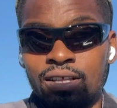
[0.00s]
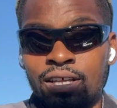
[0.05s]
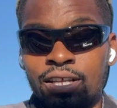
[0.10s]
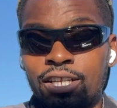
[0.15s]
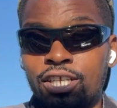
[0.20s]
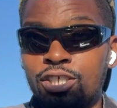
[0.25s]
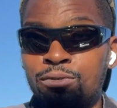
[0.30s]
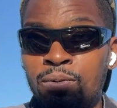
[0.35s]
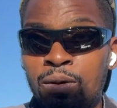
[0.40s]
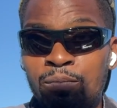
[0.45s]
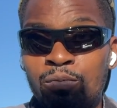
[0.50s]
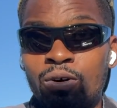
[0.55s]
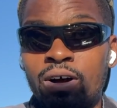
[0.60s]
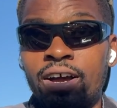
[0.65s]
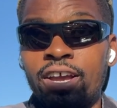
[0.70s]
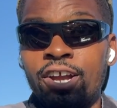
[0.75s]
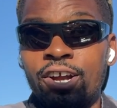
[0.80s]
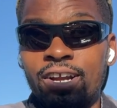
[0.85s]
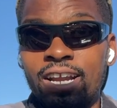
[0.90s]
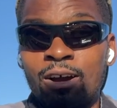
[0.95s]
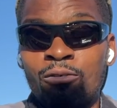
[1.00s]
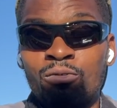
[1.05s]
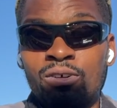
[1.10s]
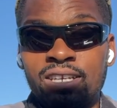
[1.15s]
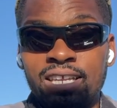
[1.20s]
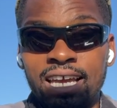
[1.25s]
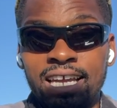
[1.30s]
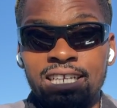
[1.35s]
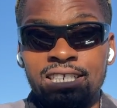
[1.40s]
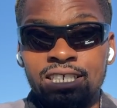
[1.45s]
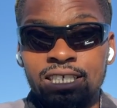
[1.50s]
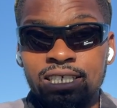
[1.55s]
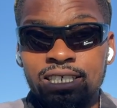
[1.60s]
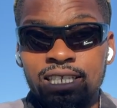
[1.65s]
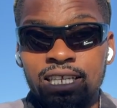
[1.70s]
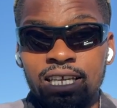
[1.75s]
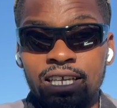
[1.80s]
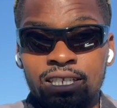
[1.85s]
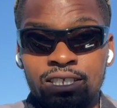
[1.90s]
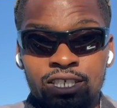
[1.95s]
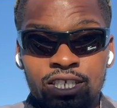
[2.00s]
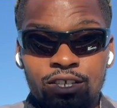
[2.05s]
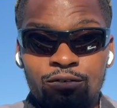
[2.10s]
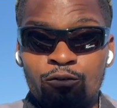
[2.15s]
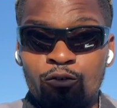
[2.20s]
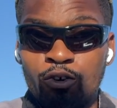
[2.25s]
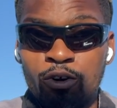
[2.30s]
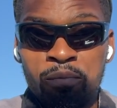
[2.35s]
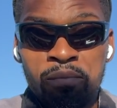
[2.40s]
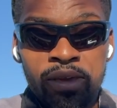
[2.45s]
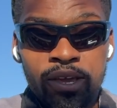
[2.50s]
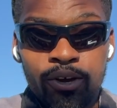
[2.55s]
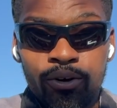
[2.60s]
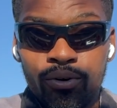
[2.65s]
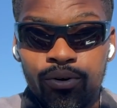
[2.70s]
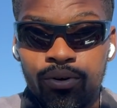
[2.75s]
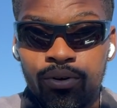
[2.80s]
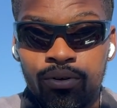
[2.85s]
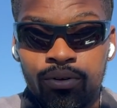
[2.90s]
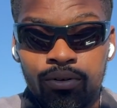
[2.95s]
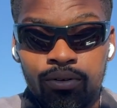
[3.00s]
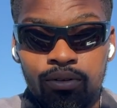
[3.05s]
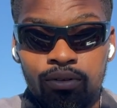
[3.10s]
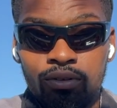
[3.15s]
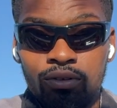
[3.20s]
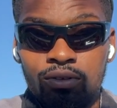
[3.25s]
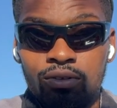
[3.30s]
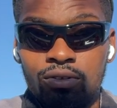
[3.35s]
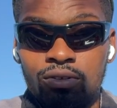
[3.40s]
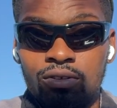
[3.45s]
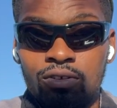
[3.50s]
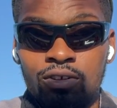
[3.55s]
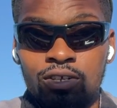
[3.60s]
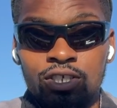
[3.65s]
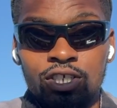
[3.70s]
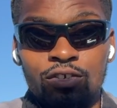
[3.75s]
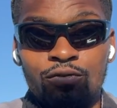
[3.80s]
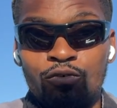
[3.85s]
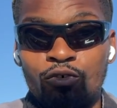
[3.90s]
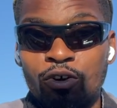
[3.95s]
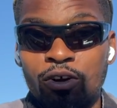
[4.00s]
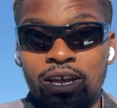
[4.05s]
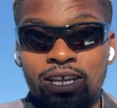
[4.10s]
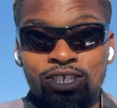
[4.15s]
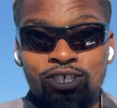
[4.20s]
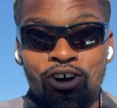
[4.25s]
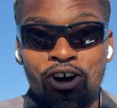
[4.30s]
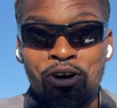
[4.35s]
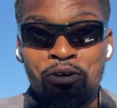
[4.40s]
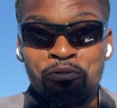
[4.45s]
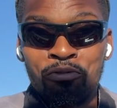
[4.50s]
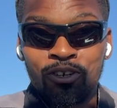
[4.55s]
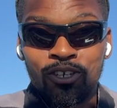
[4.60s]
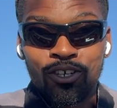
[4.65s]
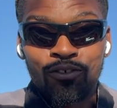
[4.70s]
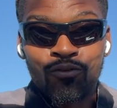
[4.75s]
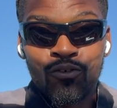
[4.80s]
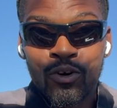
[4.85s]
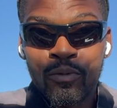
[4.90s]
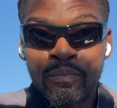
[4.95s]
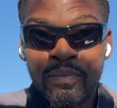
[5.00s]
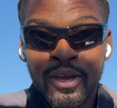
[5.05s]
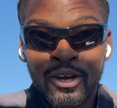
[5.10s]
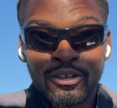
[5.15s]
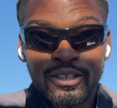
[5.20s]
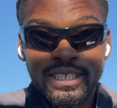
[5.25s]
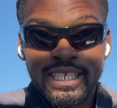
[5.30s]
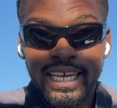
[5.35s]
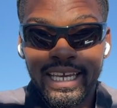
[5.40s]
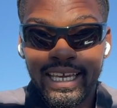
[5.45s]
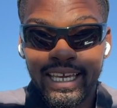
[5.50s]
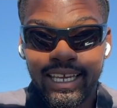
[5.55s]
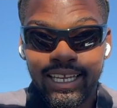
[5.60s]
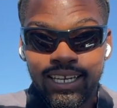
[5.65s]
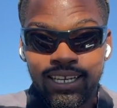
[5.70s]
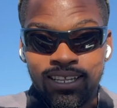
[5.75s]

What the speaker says: There's people out here that would date just for a meal. It's called a meal ticket.